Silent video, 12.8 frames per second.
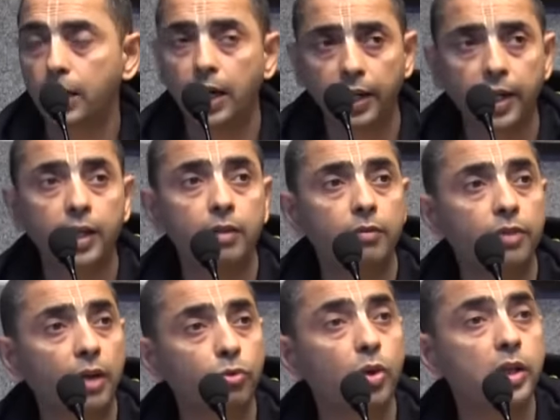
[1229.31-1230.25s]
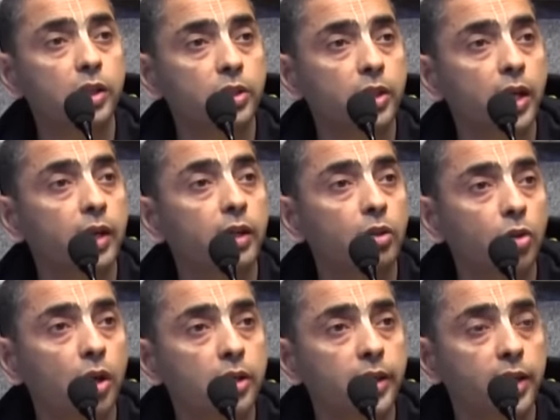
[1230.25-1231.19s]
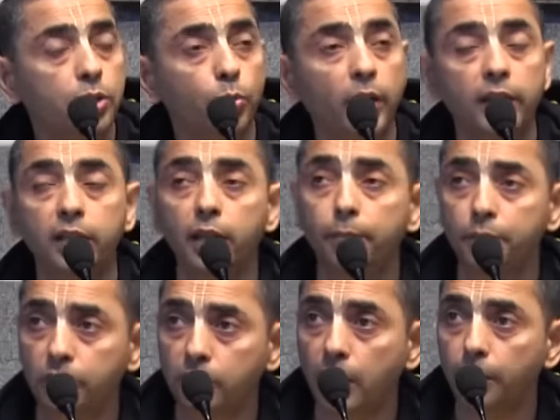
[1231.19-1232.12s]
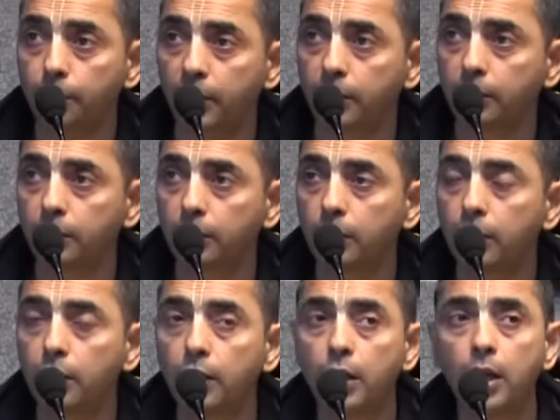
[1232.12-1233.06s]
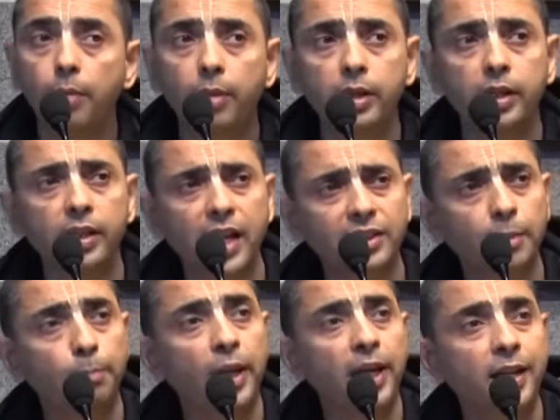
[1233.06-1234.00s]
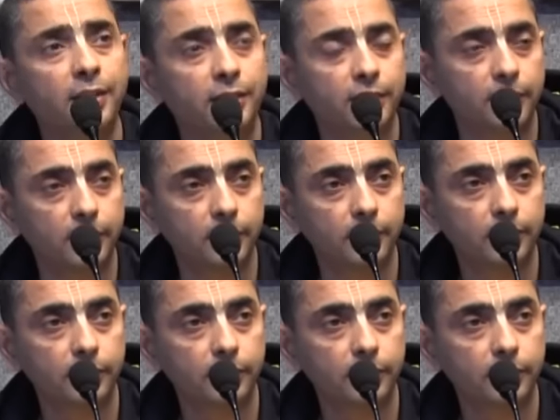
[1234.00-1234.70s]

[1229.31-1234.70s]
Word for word: Again, we have to understand in context why they are prescribing. But it has a place.